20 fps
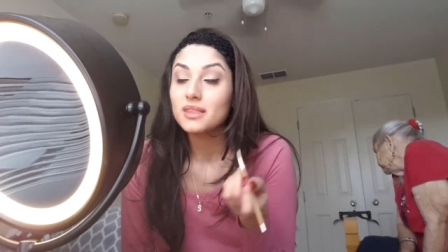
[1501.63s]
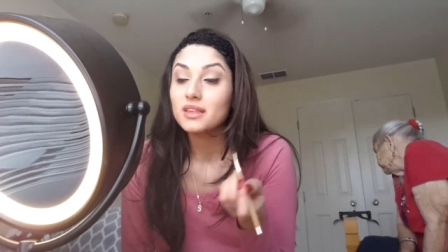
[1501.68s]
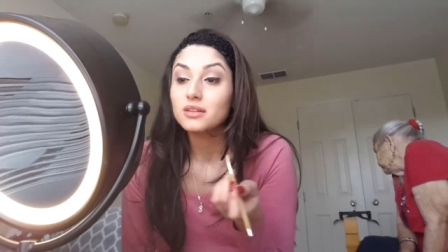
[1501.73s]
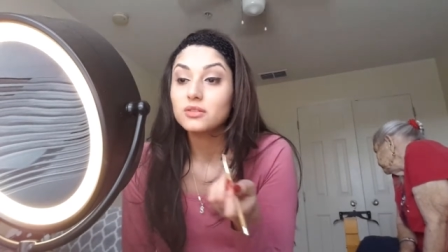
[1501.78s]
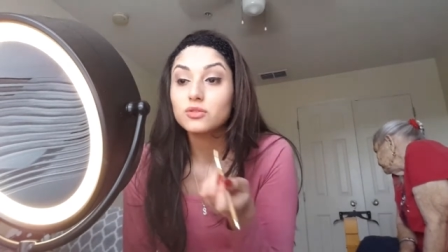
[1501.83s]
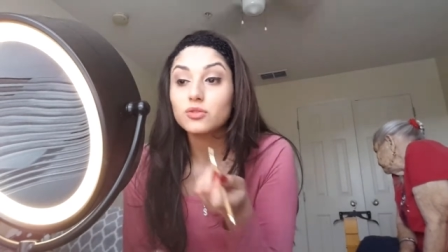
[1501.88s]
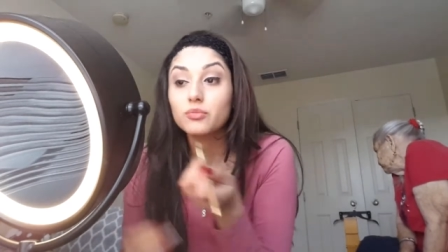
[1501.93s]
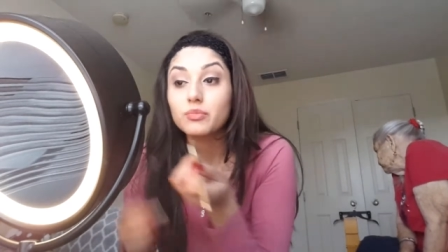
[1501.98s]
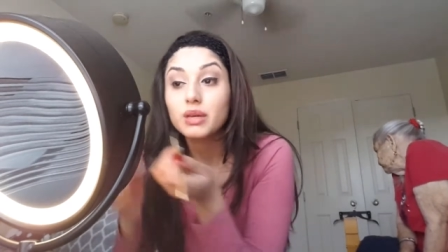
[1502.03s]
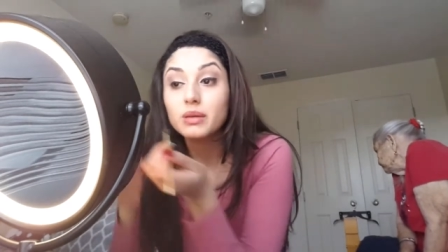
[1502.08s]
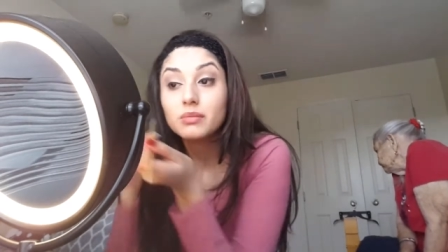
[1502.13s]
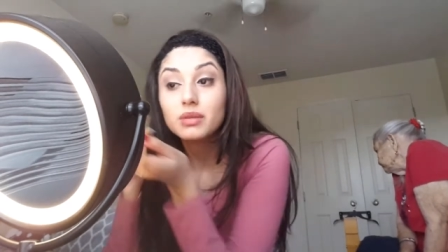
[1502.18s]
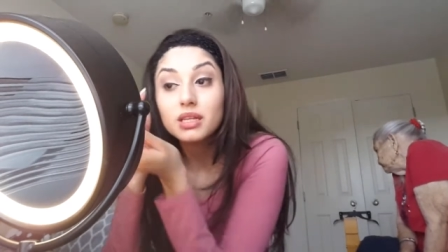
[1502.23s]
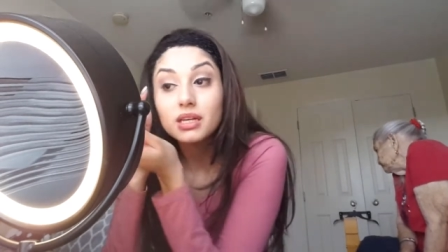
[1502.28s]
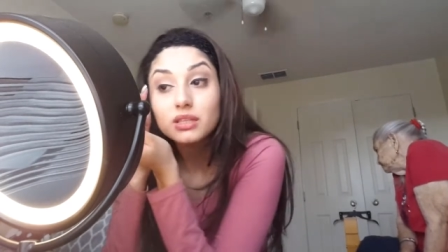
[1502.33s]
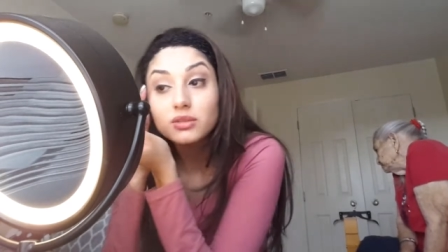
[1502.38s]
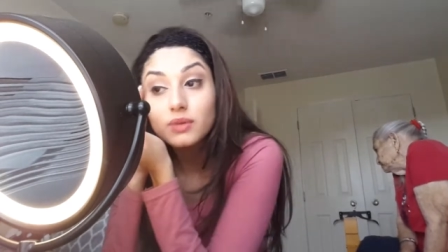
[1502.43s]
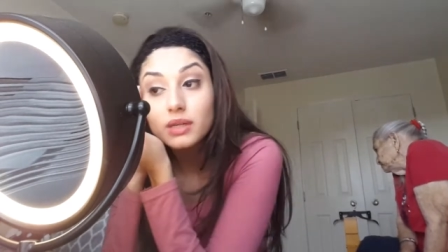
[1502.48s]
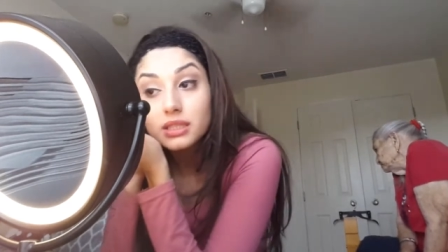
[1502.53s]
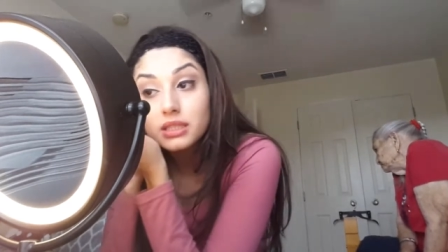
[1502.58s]
so maybe
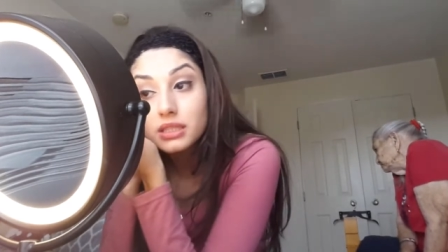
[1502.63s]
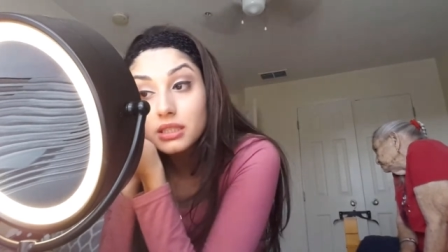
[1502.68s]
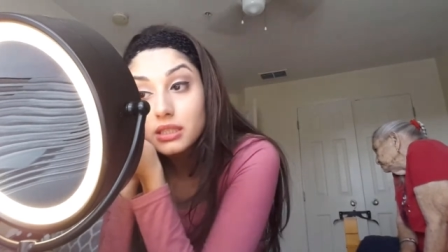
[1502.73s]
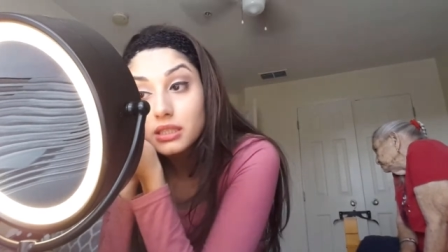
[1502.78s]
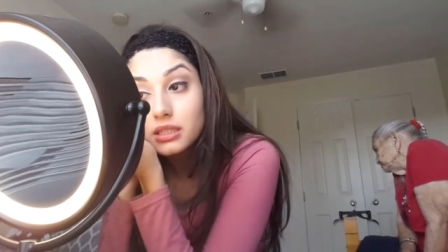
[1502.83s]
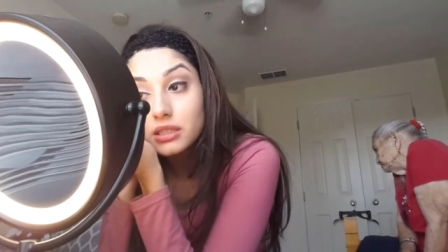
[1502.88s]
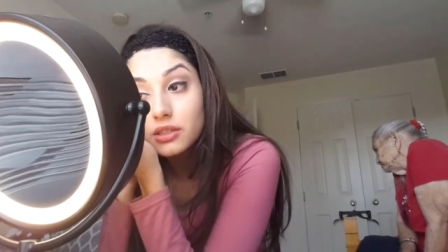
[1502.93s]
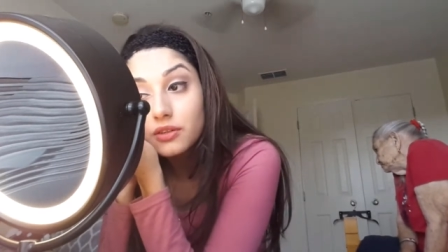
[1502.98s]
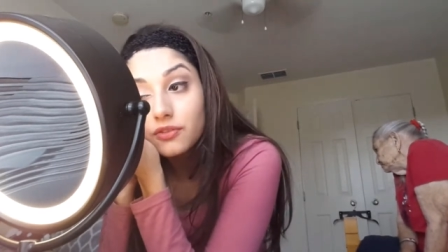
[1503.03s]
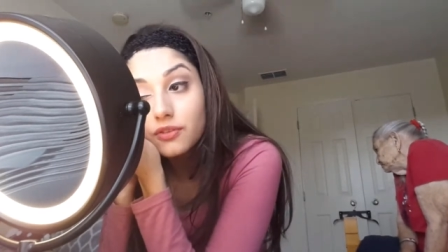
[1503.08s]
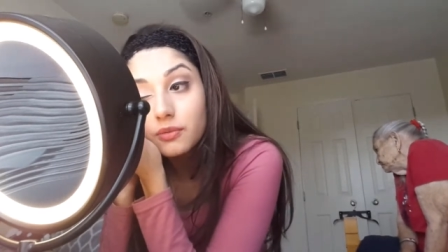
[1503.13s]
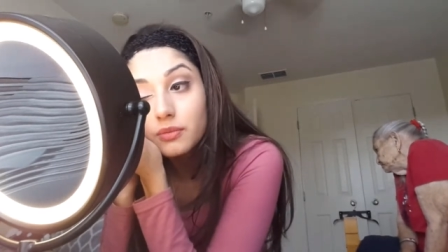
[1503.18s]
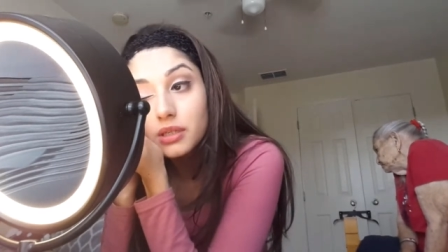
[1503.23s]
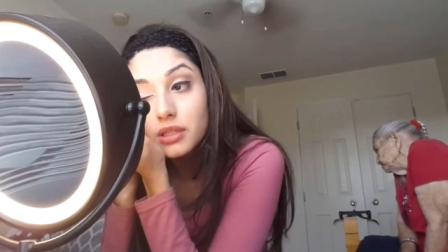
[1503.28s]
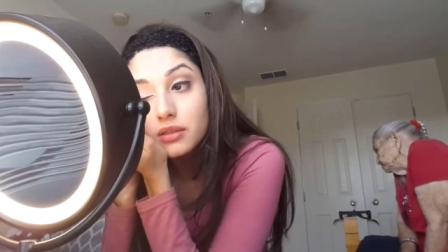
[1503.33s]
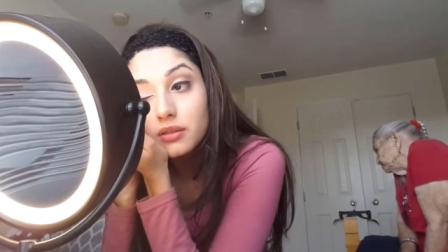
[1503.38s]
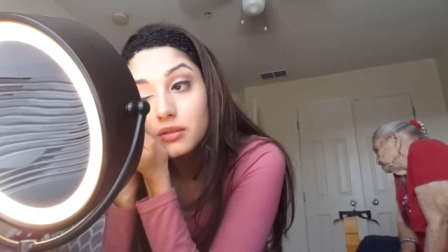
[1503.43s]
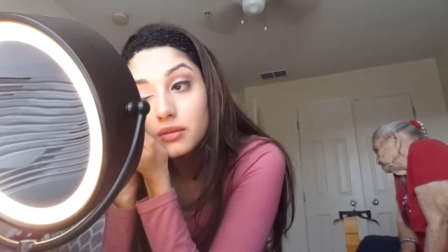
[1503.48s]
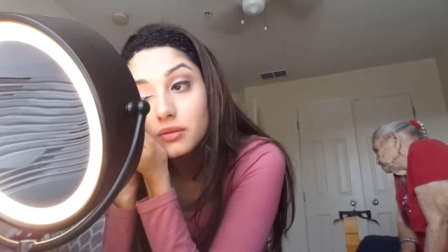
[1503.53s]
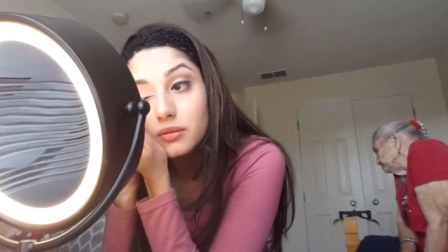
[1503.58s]
that's why it's easier for me
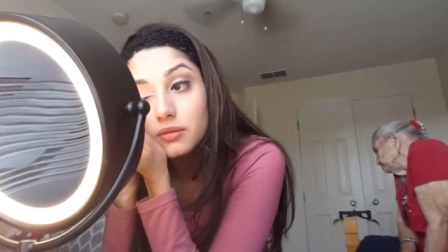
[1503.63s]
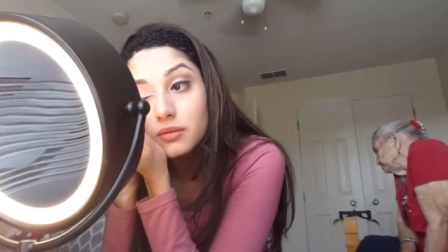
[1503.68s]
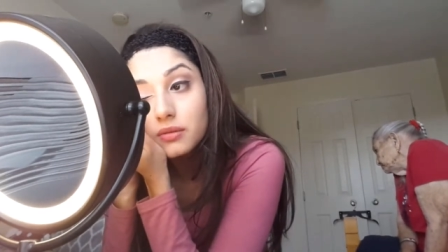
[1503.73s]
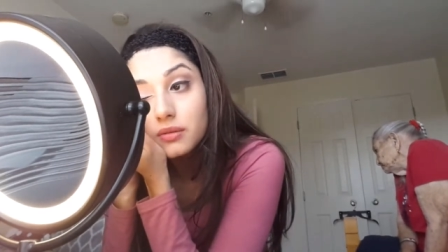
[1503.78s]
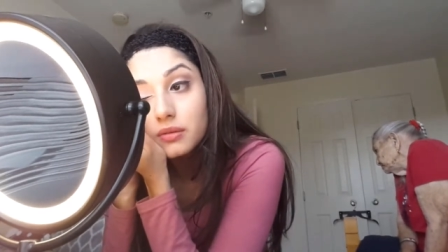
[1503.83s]
to do.